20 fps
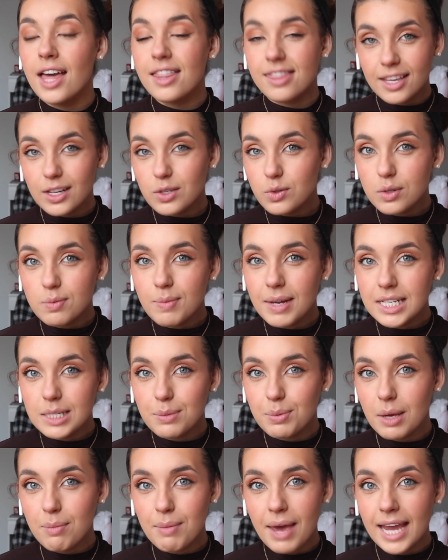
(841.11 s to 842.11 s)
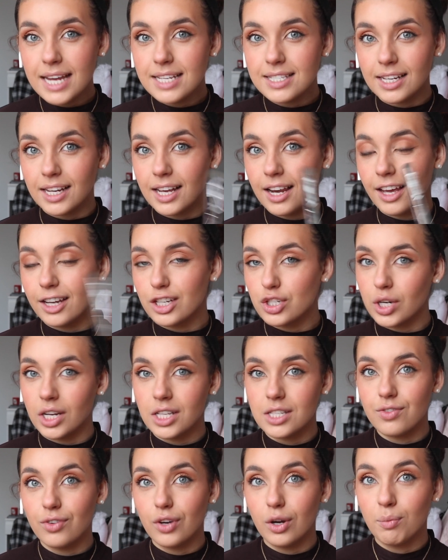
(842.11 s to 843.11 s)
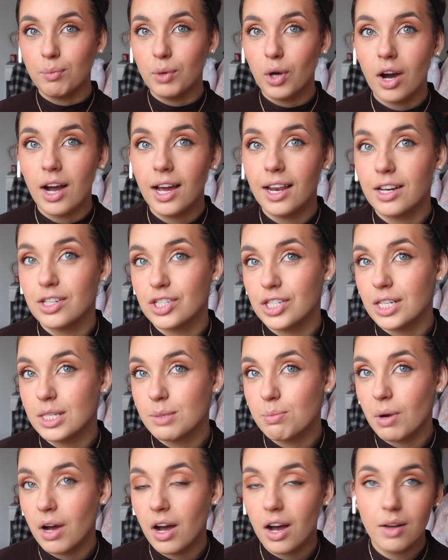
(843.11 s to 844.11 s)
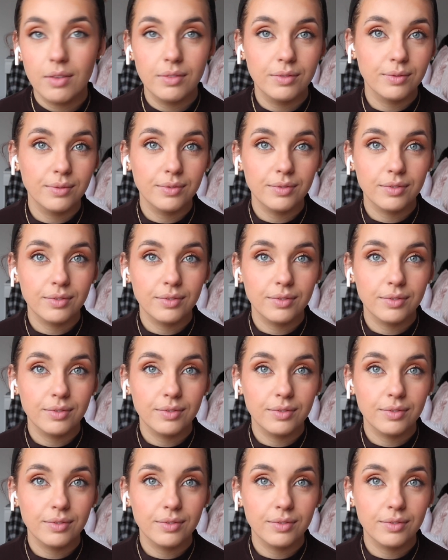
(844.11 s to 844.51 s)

This was meant to be amazing and like transform your eyelashes, but